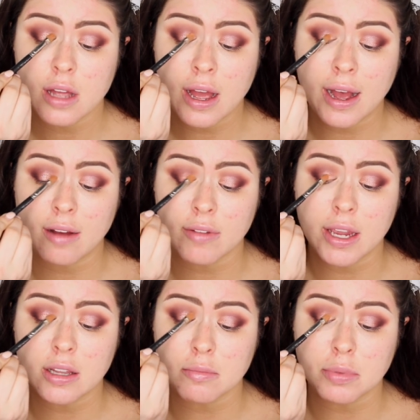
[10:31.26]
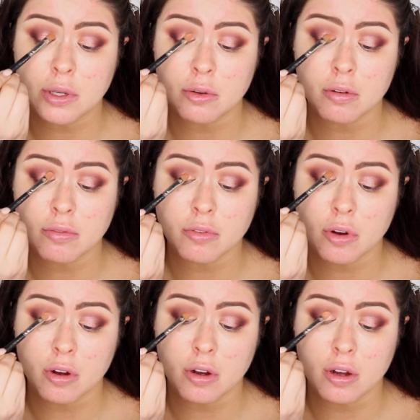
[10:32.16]
have like the
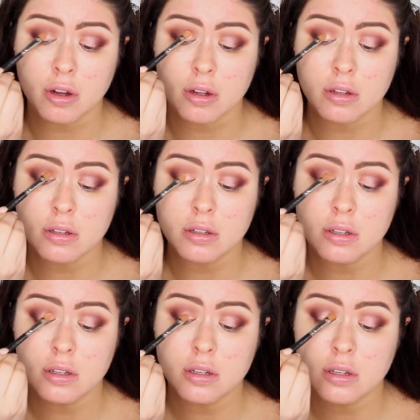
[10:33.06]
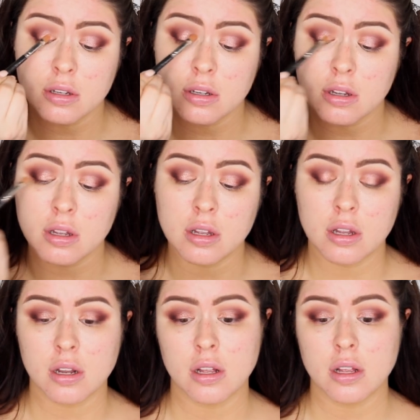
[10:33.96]
beautiful,
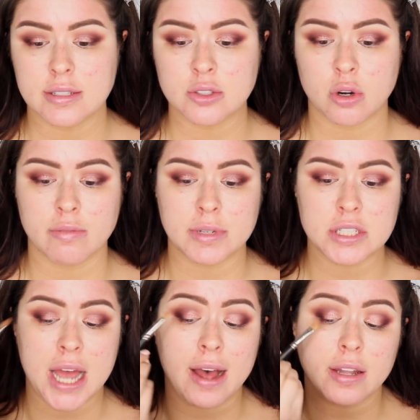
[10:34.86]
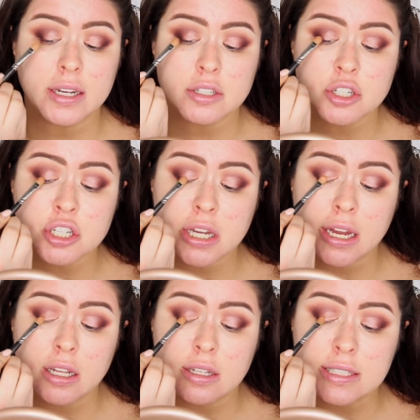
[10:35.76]
this sort of metallic
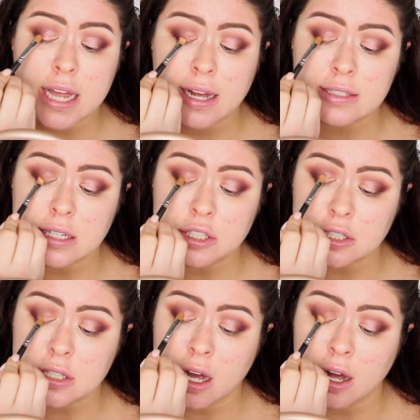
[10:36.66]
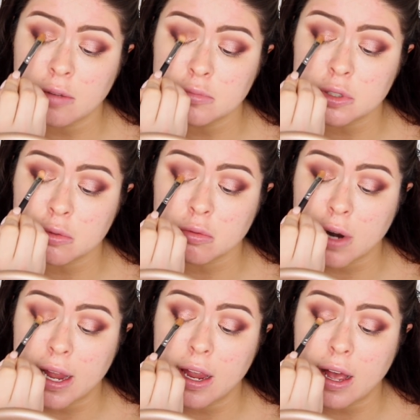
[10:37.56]
sheen that this has. It just comes
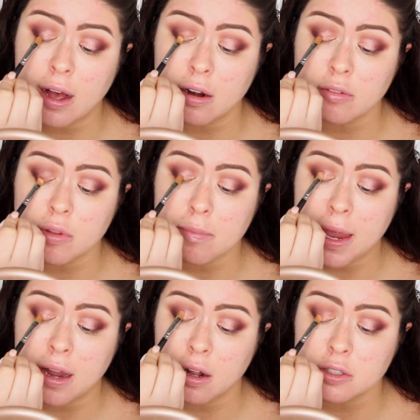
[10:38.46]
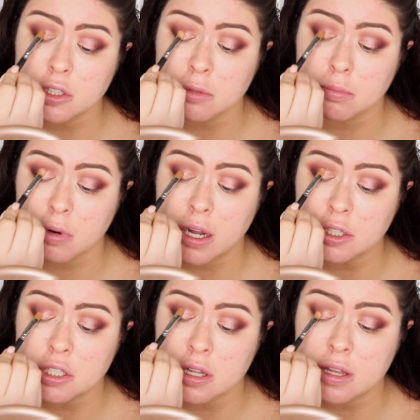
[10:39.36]
right out of the pan onto your
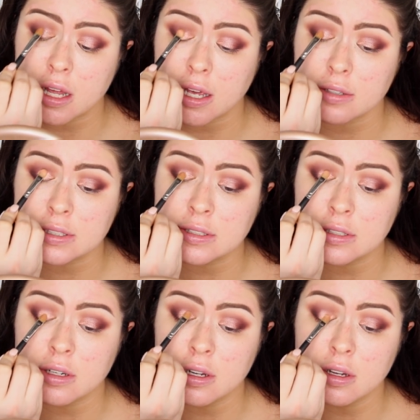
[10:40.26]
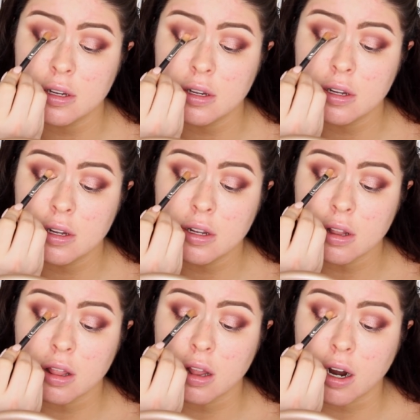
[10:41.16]
brush this
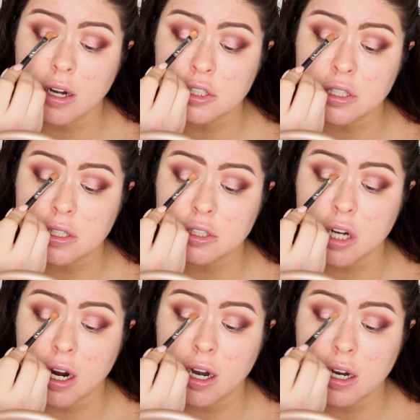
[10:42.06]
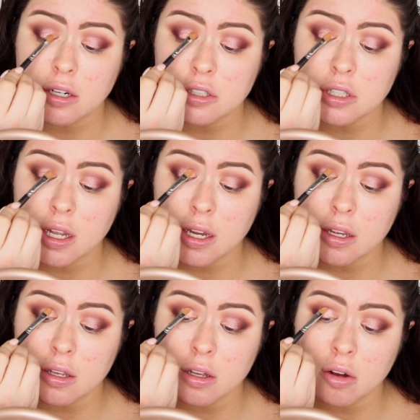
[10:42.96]
large and in charge.
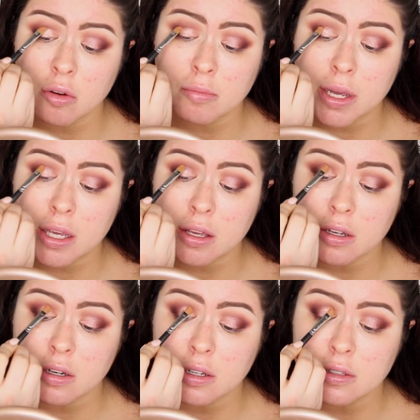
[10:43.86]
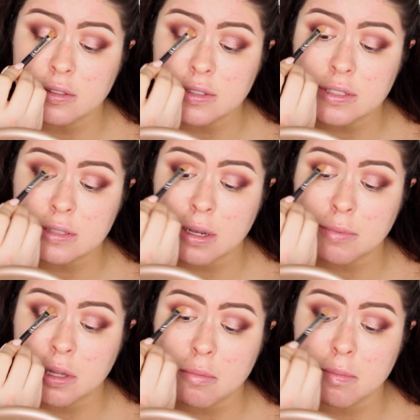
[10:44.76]
Like, oh my goodness. This
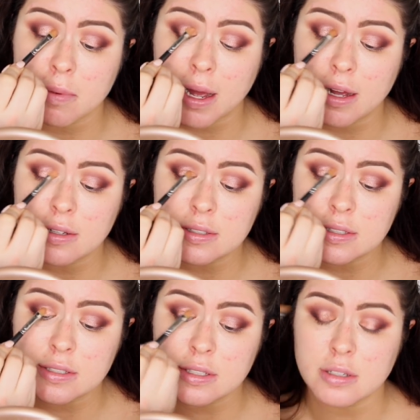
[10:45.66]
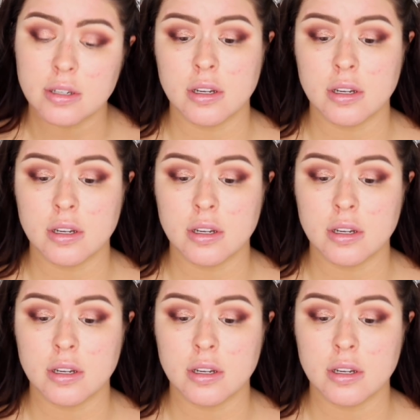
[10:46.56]
might be the best